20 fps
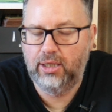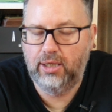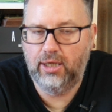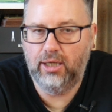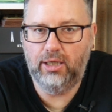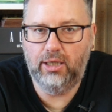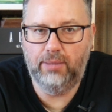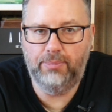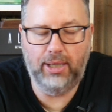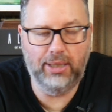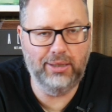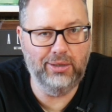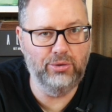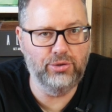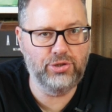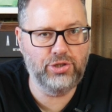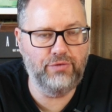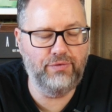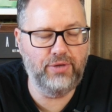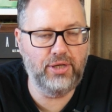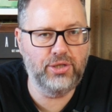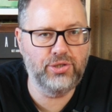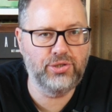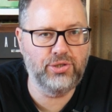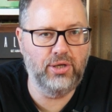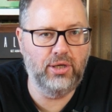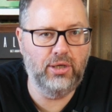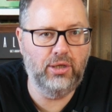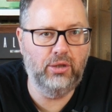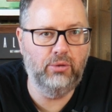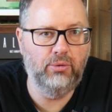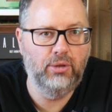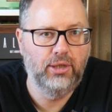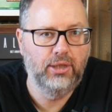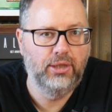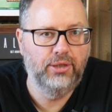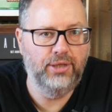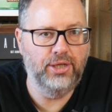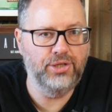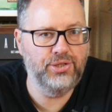by the looks of it. So
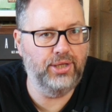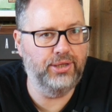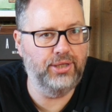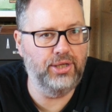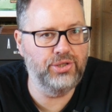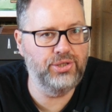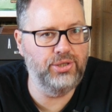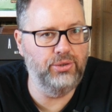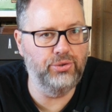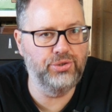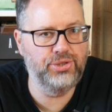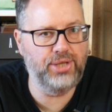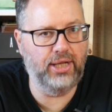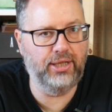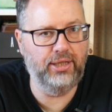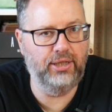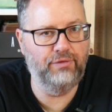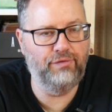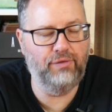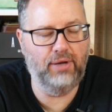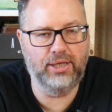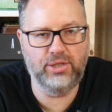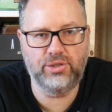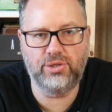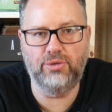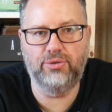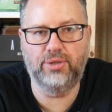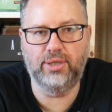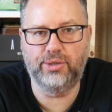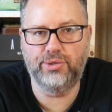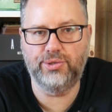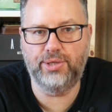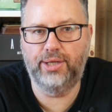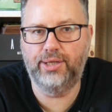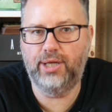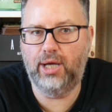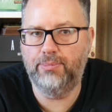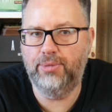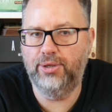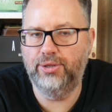they said they're still selling the flags and things like
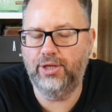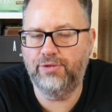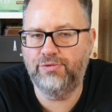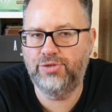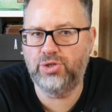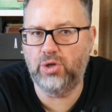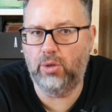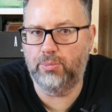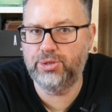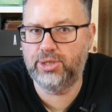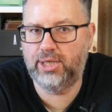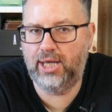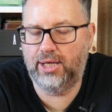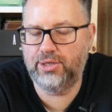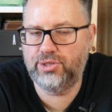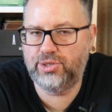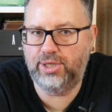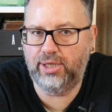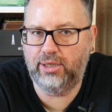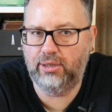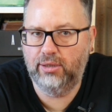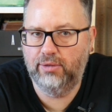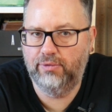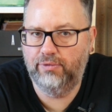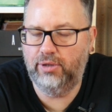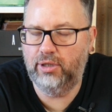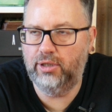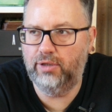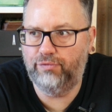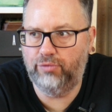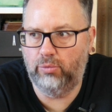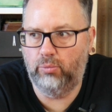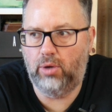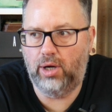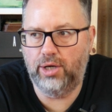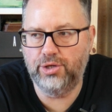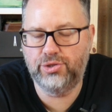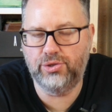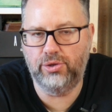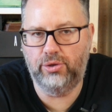that, but they've stopped casting from what
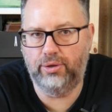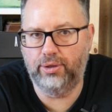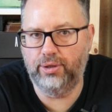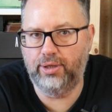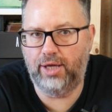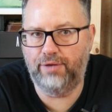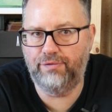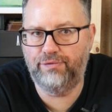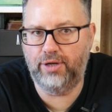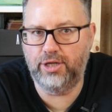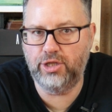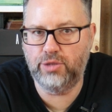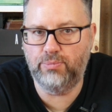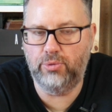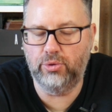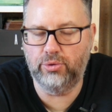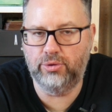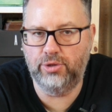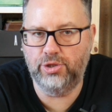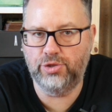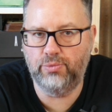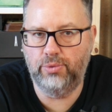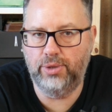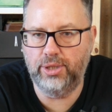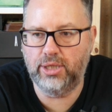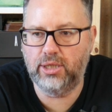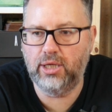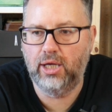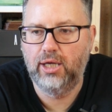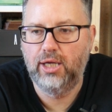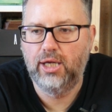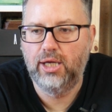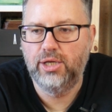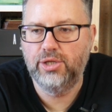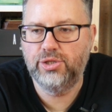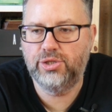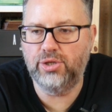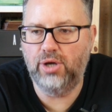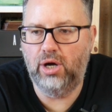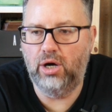I saw on their Facebook this week.
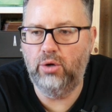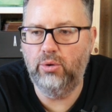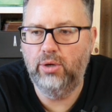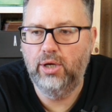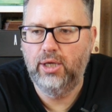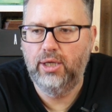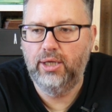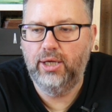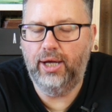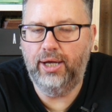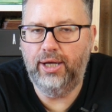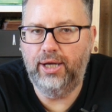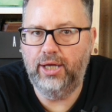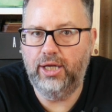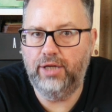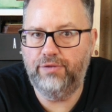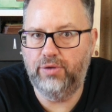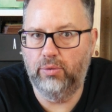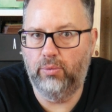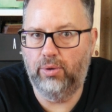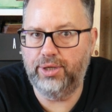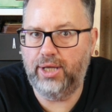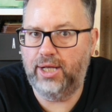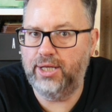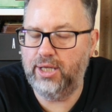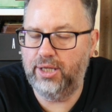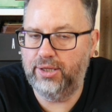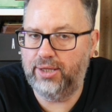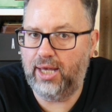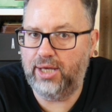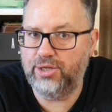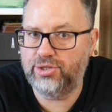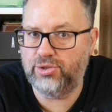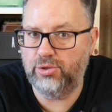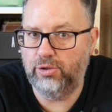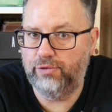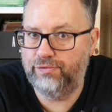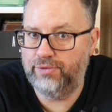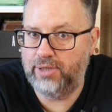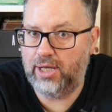So if you want any of their
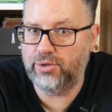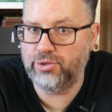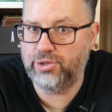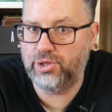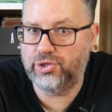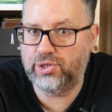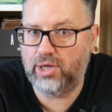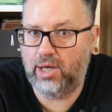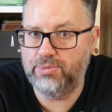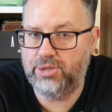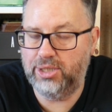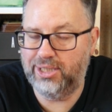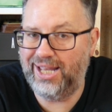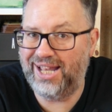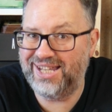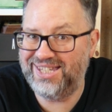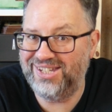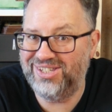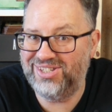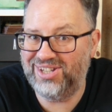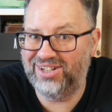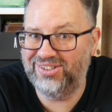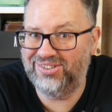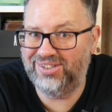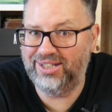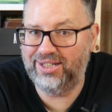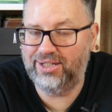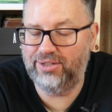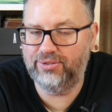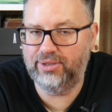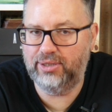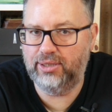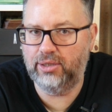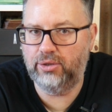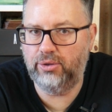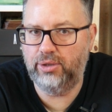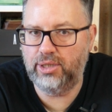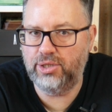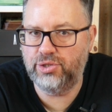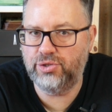stuff, now's the time to get it, I think. I think they're
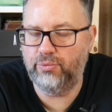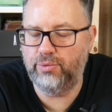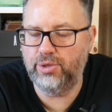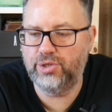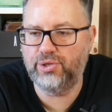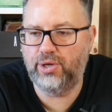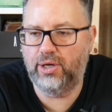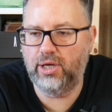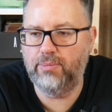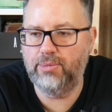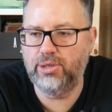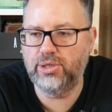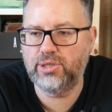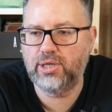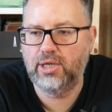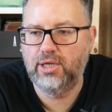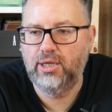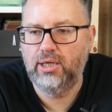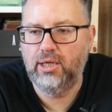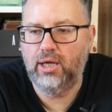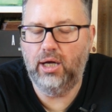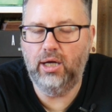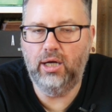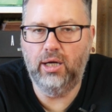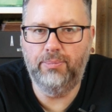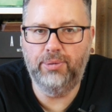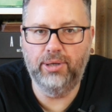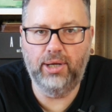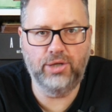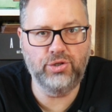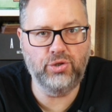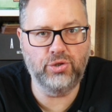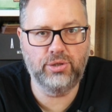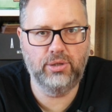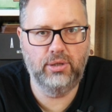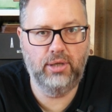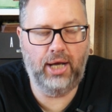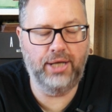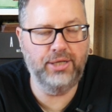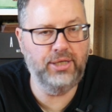going into retirement, but
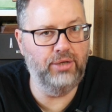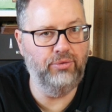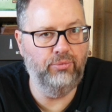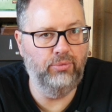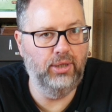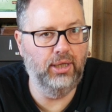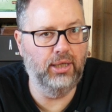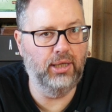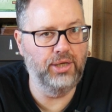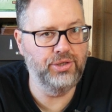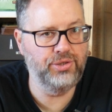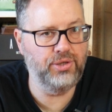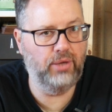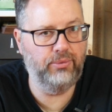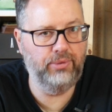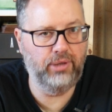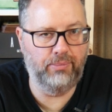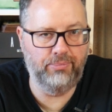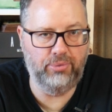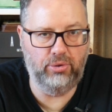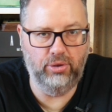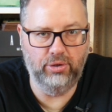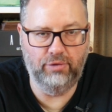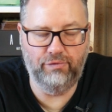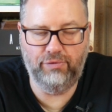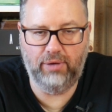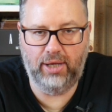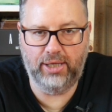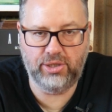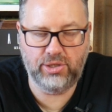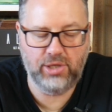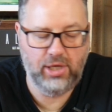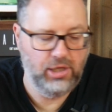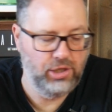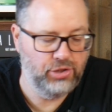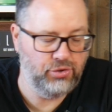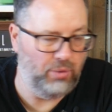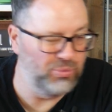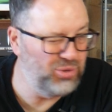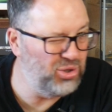I didn't realise that when I bought the flags.
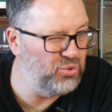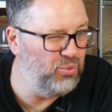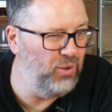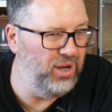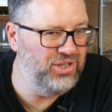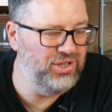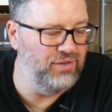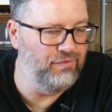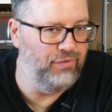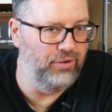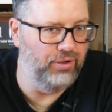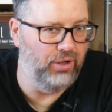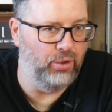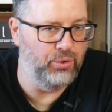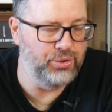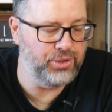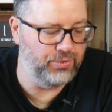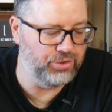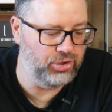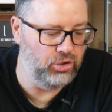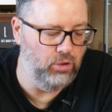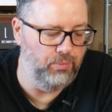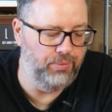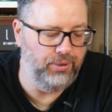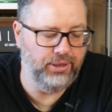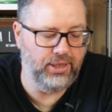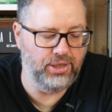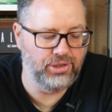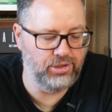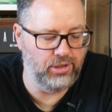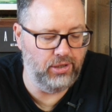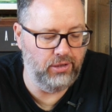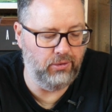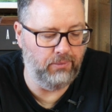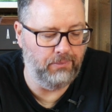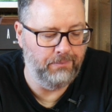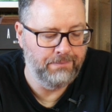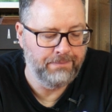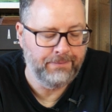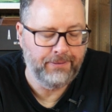So I'm just waiting for those. I was hoping they'd turn
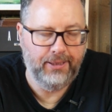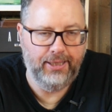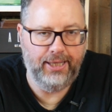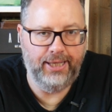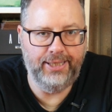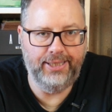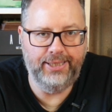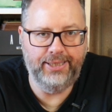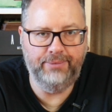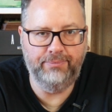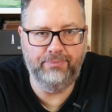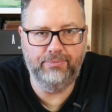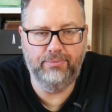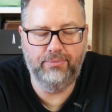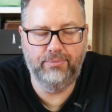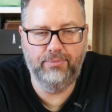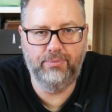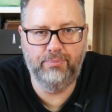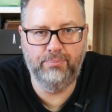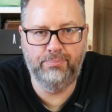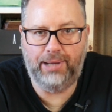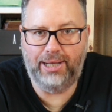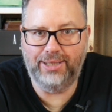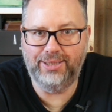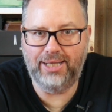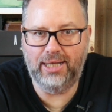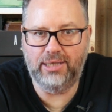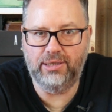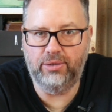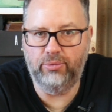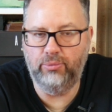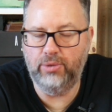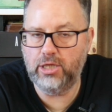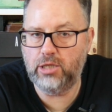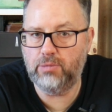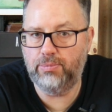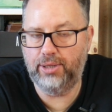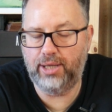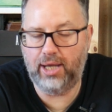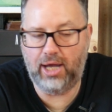up by the end of the
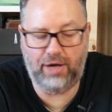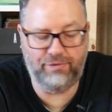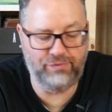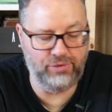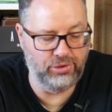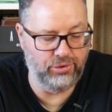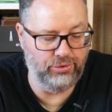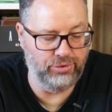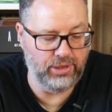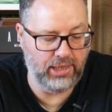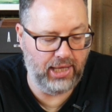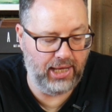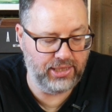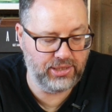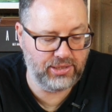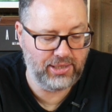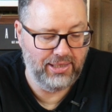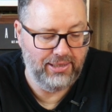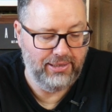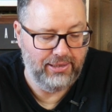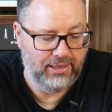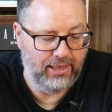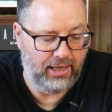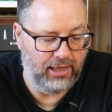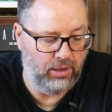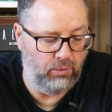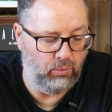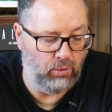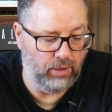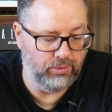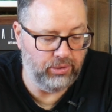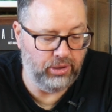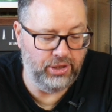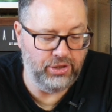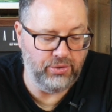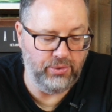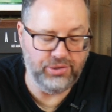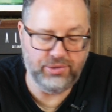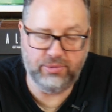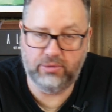week, but they haven't done yet. What I'm going to
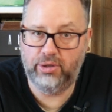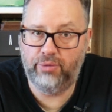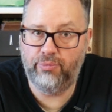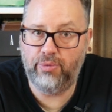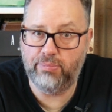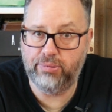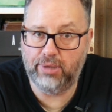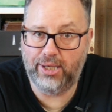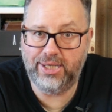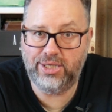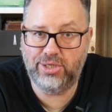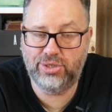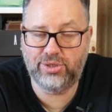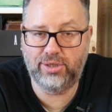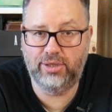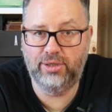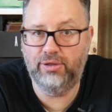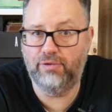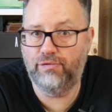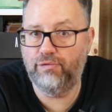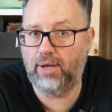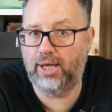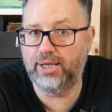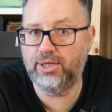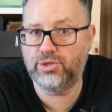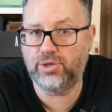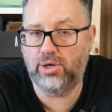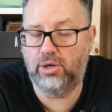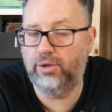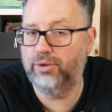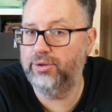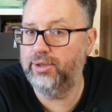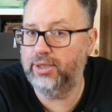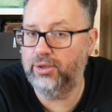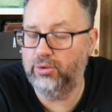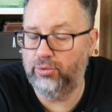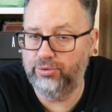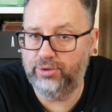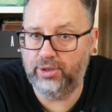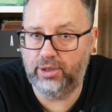do is I'm going to replace the flags on the
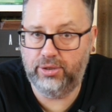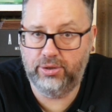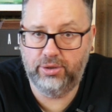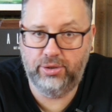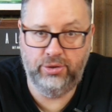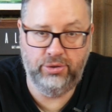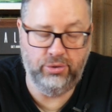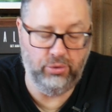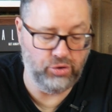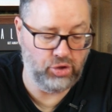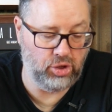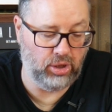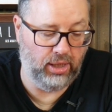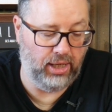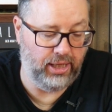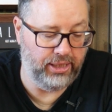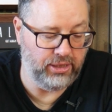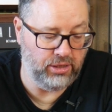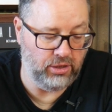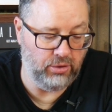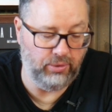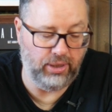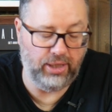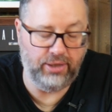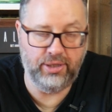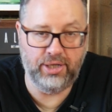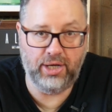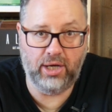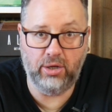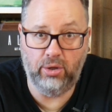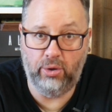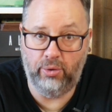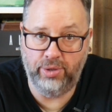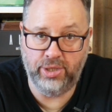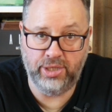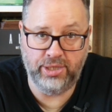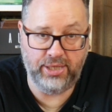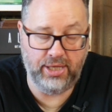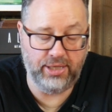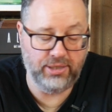other Dutch line unit that I
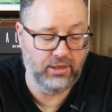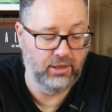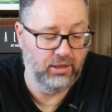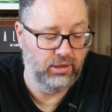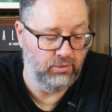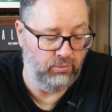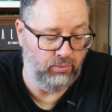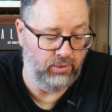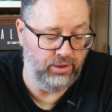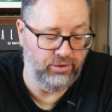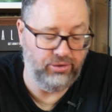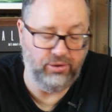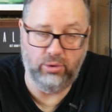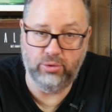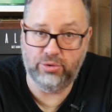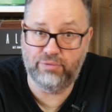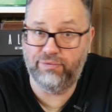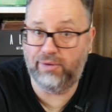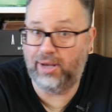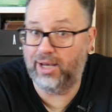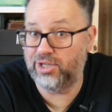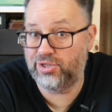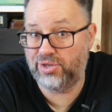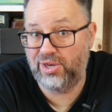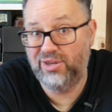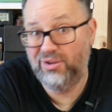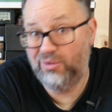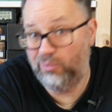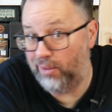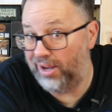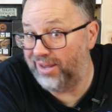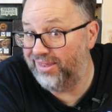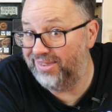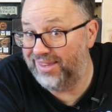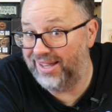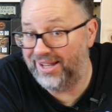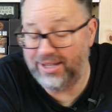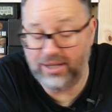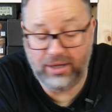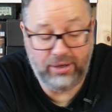already did with those flags when
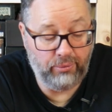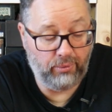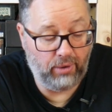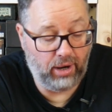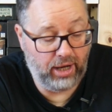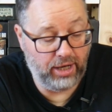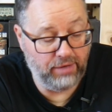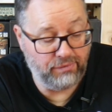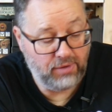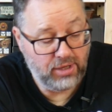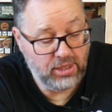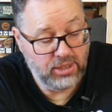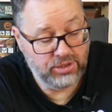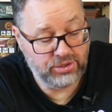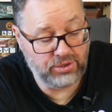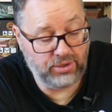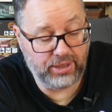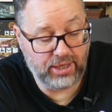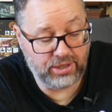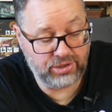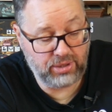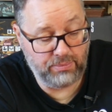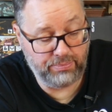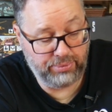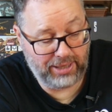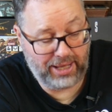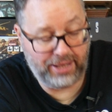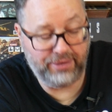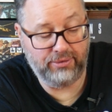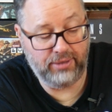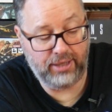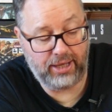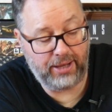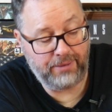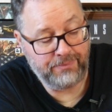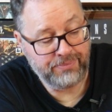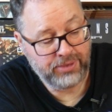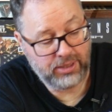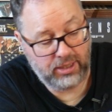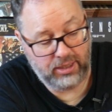they arrive. So that's the plan there.
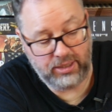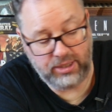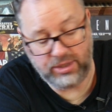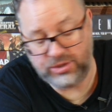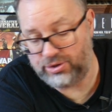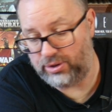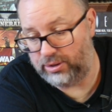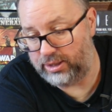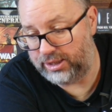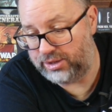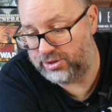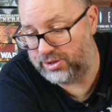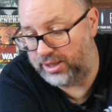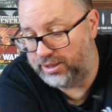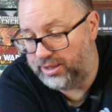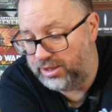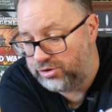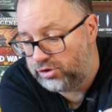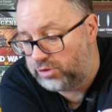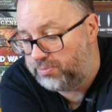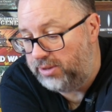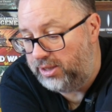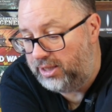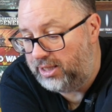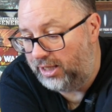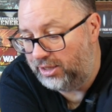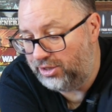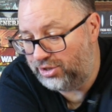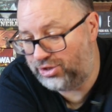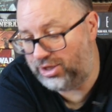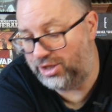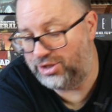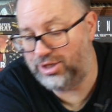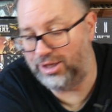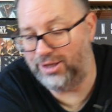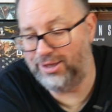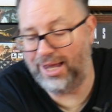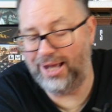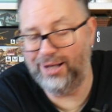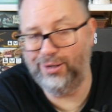So like I say, they've just been kind of
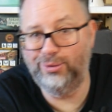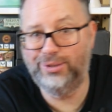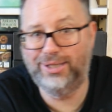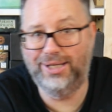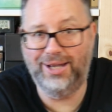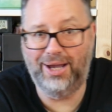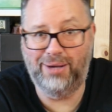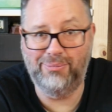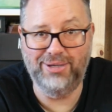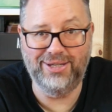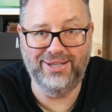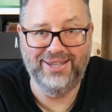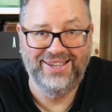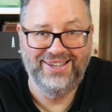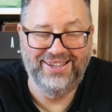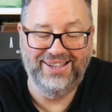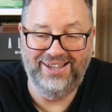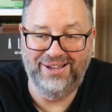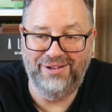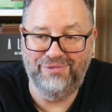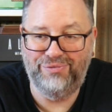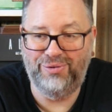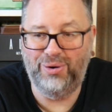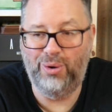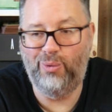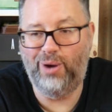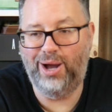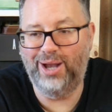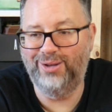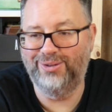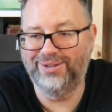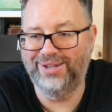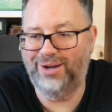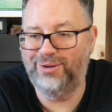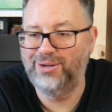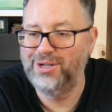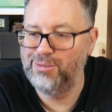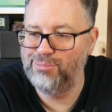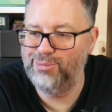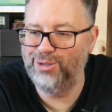sitting there looking at me for a while
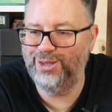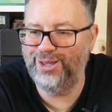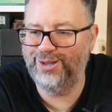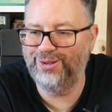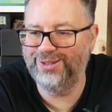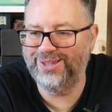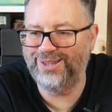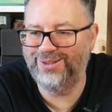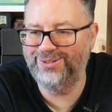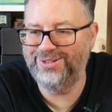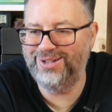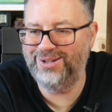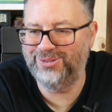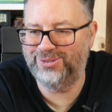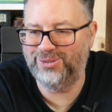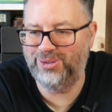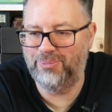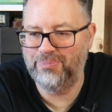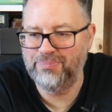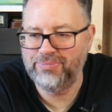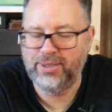now, but they'll come.